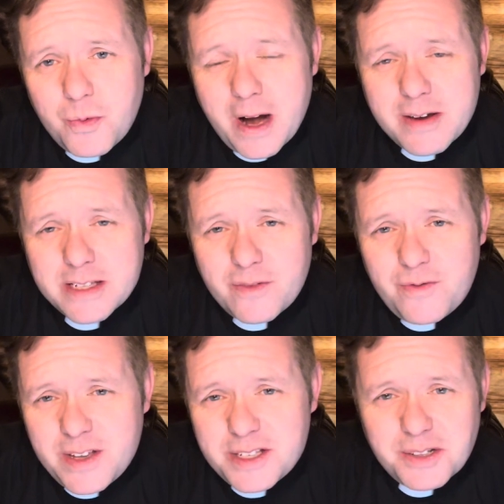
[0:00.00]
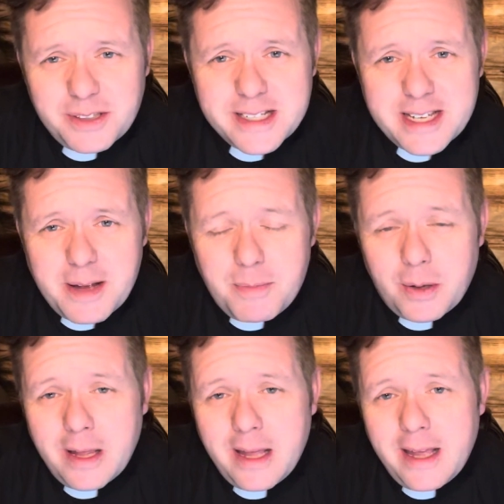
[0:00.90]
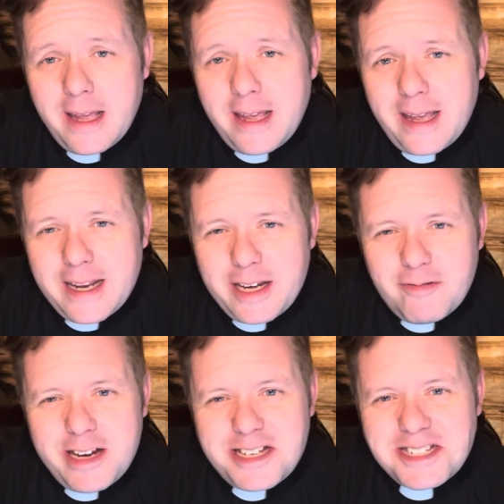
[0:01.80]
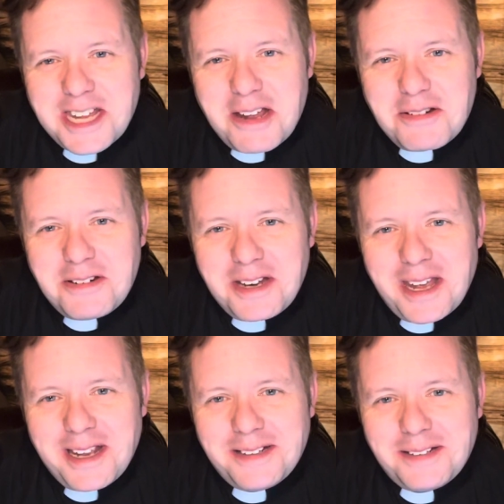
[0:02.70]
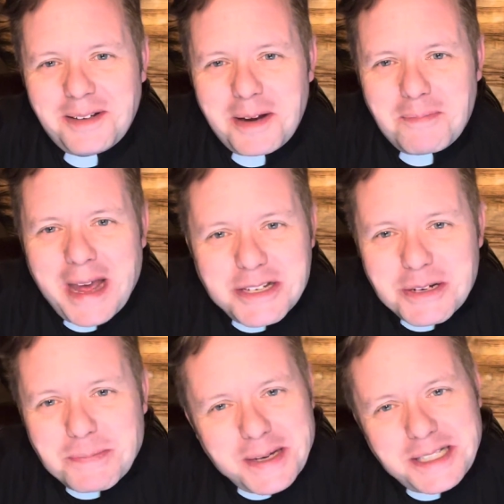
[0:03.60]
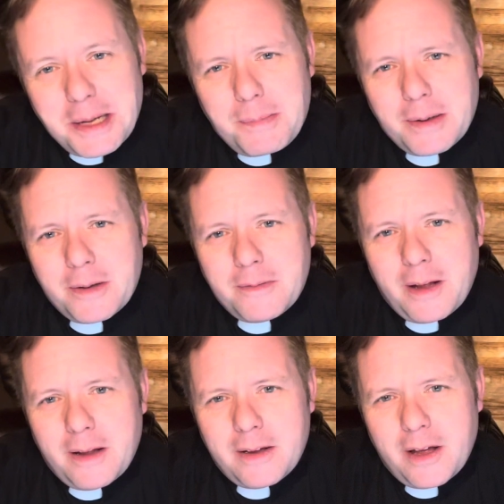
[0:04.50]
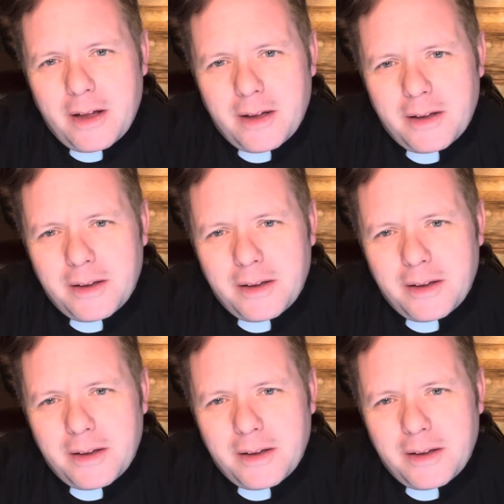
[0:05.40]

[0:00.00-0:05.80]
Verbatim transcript: Where is the physical example? And he reaches down, and, and Patrick picked up a, a, a,